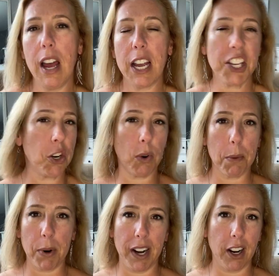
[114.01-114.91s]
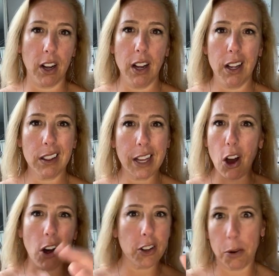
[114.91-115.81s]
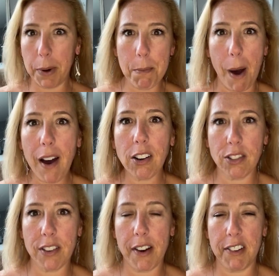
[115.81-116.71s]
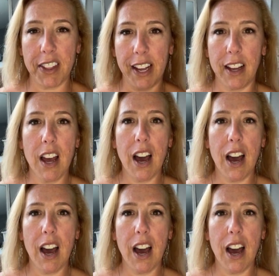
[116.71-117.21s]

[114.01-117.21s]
You don't want to bring like all your big bottles of everything.